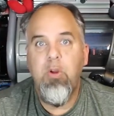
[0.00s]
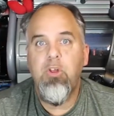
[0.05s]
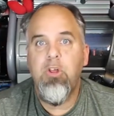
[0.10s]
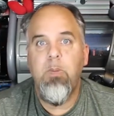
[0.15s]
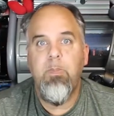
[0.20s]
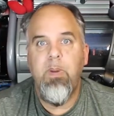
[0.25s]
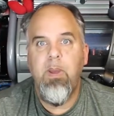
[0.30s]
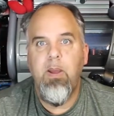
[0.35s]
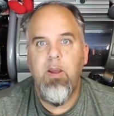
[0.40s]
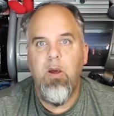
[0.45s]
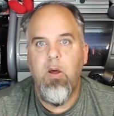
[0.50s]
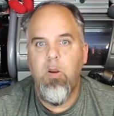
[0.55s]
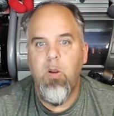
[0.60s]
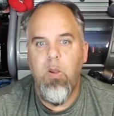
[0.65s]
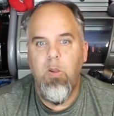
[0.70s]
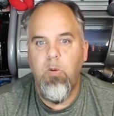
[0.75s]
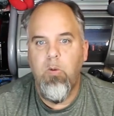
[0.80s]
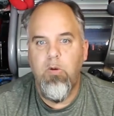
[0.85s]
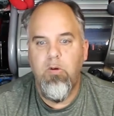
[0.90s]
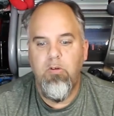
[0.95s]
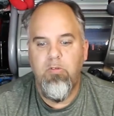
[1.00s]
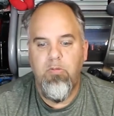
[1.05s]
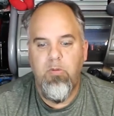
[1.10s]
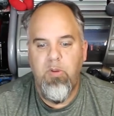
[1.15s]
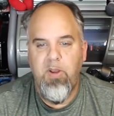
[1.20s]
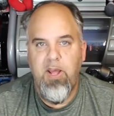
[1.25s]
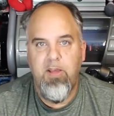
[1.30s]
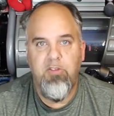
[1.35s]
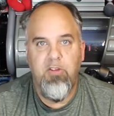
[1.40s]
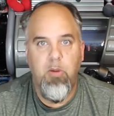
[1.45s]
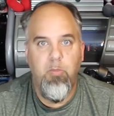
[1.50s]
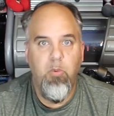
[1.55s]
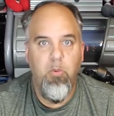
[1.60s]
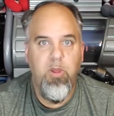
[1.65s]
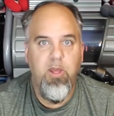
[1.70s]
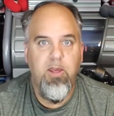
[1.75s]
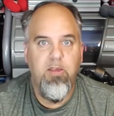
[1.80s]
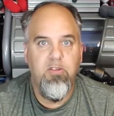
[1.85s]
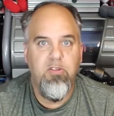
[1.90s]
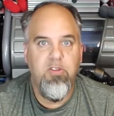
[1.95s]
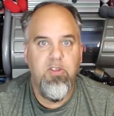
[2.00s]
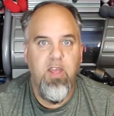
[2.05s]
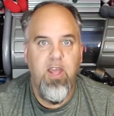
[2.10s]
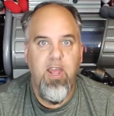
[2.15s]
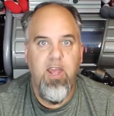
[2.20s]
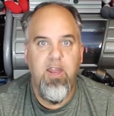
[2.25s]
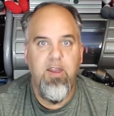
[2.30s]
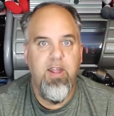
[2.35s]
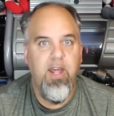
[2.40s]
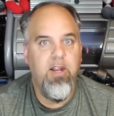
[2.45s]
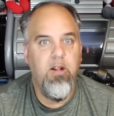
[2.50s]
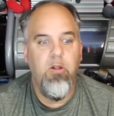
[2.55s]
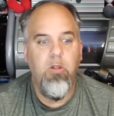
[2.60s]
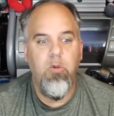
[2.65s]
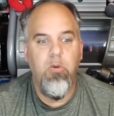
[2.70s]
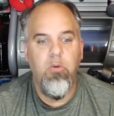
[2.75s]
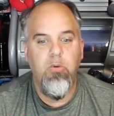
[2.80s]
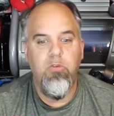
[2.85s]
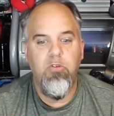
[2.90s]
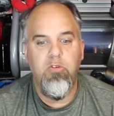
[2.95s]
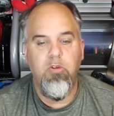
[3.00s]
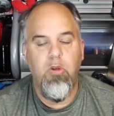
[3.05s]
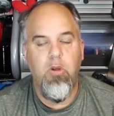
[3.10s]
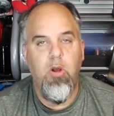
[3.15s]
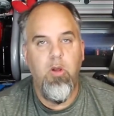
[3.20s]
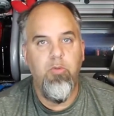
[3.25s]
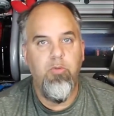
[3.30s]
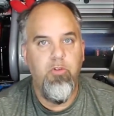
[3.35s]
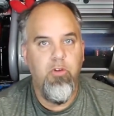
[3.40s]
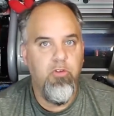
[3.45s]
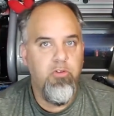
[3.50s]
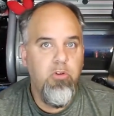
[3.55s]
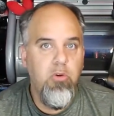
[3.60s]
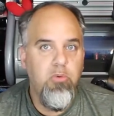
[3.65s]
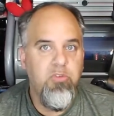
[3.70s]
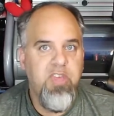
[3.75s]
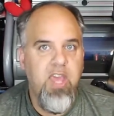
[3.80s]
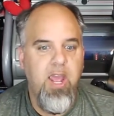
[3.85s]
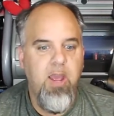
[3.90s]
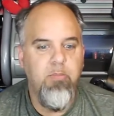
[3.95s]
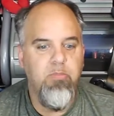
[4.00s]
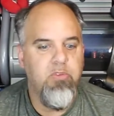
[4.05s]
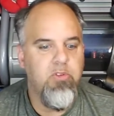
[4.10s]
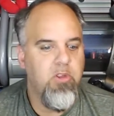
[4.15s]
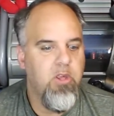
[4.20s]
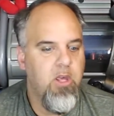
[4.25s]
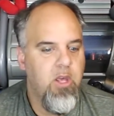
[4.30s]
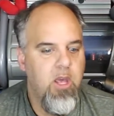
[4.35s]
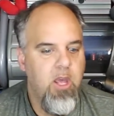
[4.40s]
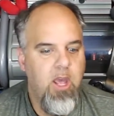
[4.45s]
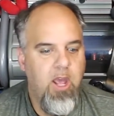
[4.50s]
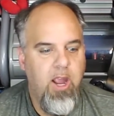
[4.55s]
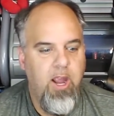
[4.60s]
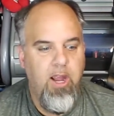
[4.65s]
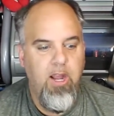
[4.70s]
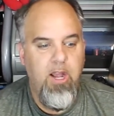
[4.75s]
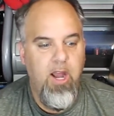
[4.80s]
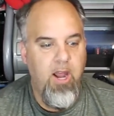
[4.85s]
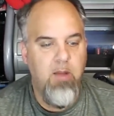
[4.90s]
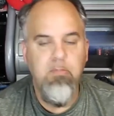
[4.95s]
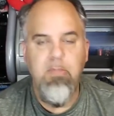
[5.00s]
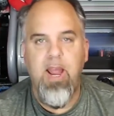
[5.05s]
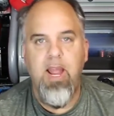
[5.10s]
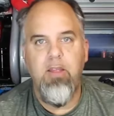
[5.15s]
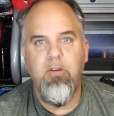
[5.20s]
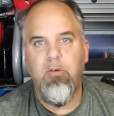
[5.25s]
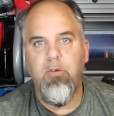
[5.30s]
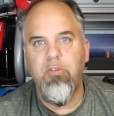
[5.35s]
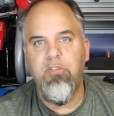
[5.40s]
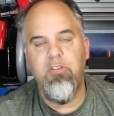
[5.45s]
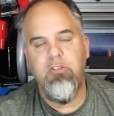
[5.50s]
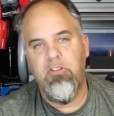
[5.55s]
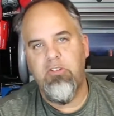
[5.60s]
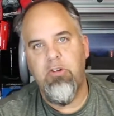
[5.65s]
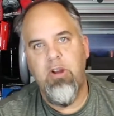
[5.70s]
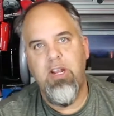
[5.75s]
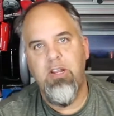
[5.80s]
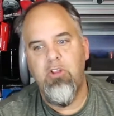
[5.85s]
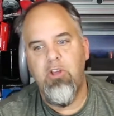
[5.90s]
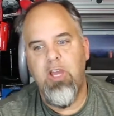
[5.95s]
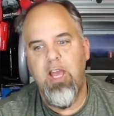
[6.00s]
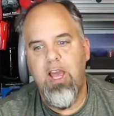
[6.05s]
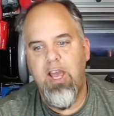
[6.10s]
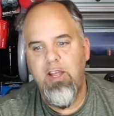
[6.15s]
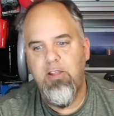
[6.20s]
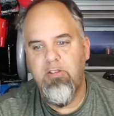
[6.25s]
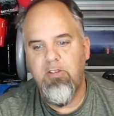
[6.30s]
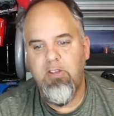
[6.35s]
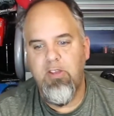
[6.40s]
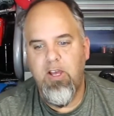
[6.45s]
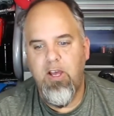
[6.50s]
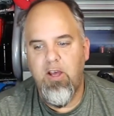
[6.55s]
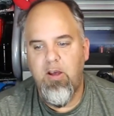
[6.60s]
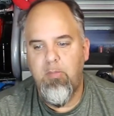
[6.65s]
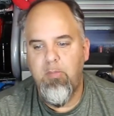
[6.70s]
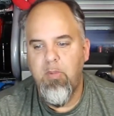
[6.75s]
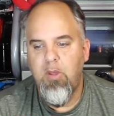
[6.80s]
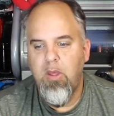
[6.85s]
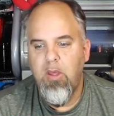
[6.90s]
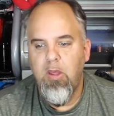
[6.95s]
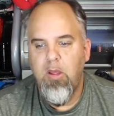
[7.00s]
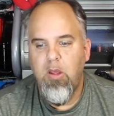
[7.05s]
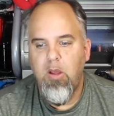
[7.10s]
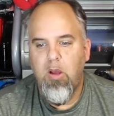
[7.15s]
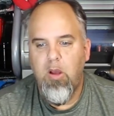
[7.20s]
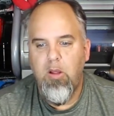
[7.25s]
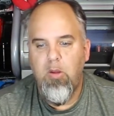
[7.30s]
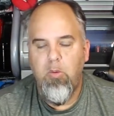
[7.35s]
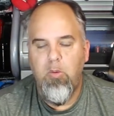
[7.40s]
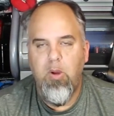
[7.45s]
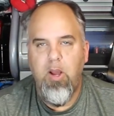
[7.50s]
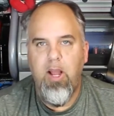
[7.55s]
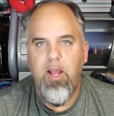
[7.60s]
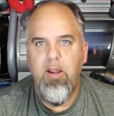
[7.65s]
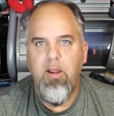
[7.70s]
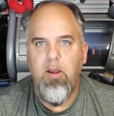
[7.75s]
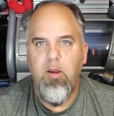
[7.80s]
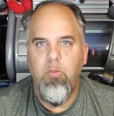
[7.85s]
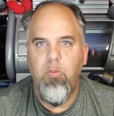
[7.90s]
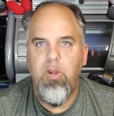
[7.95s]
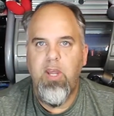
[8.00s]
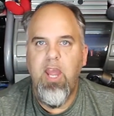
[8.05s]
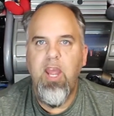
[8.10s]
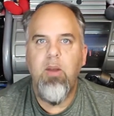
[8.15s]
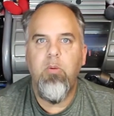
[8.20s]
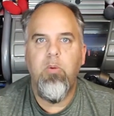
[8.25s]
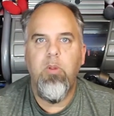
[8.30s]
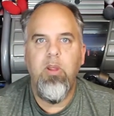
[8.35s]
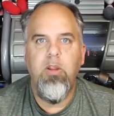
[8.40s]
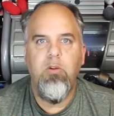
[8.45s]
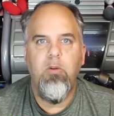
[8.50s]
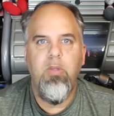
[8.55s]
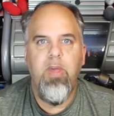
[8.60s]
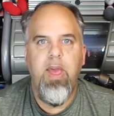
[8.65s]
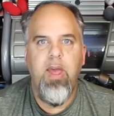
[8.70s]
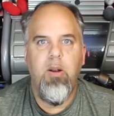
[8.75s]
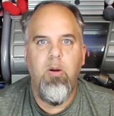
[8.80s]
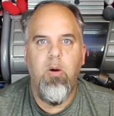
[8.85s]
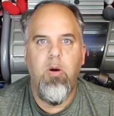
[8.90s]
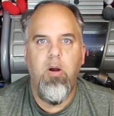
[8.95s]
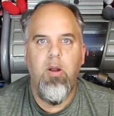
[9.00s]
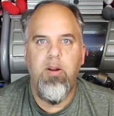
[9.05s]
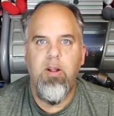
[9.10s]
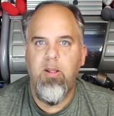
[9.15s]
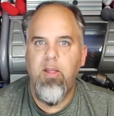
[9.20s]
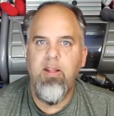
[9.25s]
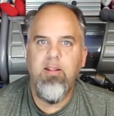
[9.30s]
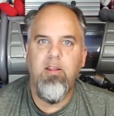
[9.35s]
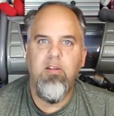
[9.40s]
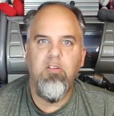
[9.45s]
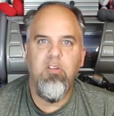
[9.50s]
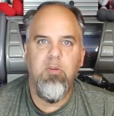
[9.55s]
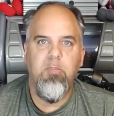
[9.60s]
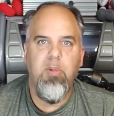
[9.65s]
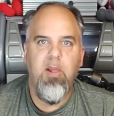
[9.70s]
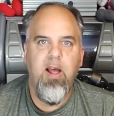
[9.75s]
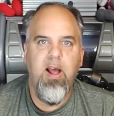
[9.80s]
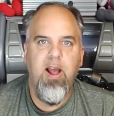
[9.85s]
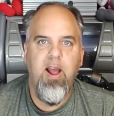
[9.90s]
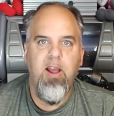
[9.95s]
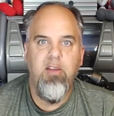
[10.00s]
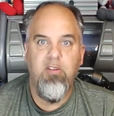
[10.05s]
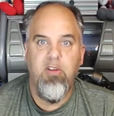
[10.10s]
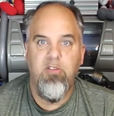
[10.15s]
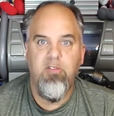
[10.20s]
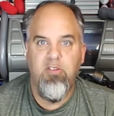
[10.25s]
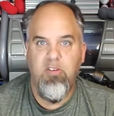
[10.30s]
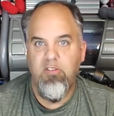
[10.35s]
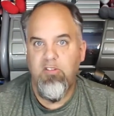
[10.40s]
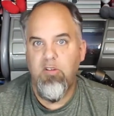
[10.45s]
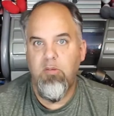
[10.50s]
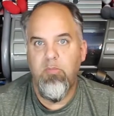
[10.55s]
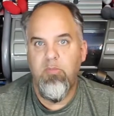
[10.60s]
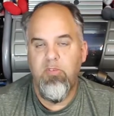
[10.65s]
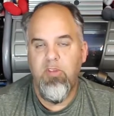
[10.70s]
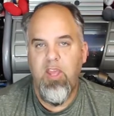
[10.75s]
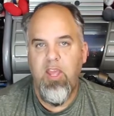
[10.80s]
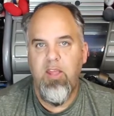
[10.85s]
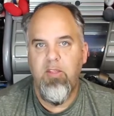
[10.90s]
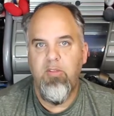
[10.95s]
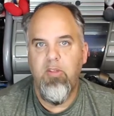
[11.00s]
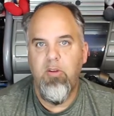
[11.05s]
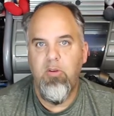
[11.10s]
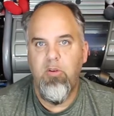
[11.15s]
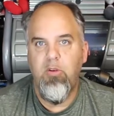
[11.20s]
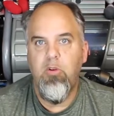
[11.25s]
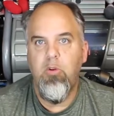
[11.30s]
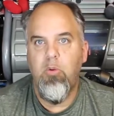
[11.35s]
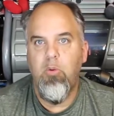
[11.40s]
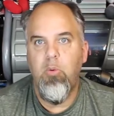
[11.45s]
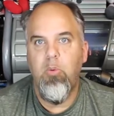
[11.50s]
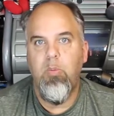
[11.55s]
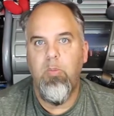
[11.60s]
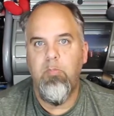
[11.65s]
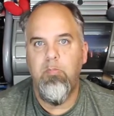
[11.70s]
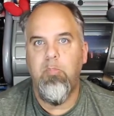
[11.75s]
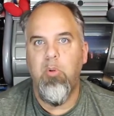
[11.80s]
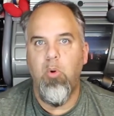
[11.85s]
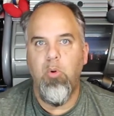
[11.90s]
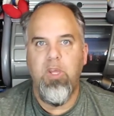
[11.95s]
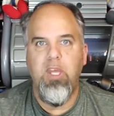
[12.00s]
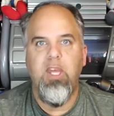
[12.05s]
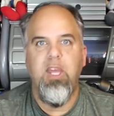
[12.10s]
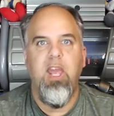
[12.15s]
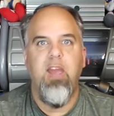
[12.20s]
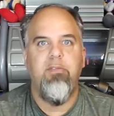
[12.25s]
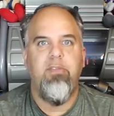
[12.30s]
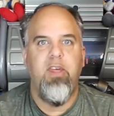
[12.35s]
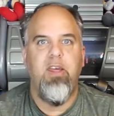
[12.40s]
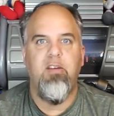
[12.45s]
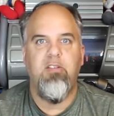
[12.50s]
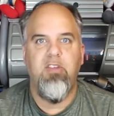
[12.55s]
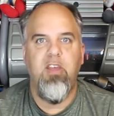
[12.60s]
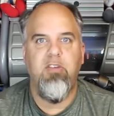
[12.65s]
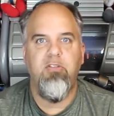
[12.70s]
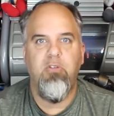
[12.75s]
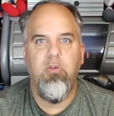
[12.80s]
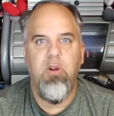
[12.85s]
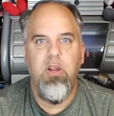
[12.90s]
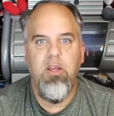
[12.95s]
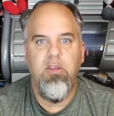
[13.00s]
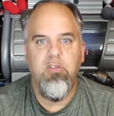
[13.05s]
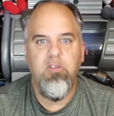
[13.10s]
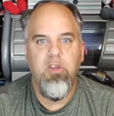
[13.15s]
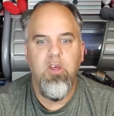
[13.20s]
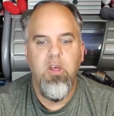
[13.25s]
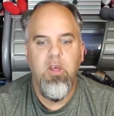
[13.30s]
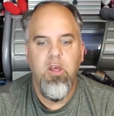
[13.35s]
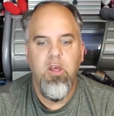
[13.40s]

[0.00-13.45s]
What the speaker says: shipping on all orders for the next couple weeks, and that includes just used games and manuals and strategy guides. We can't really do that on collecting supplies and systems and the new bulky heavy accessories